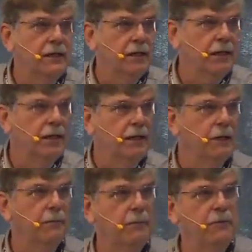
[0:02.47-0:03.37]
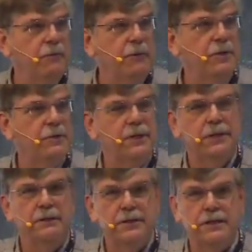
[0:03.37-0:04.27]
we've always been
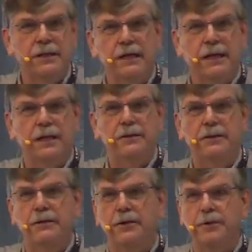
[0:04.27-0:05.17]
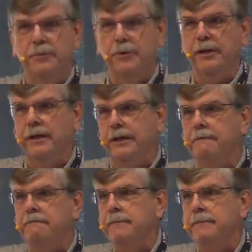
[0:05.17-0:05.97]
interested in how do you know you're breathing.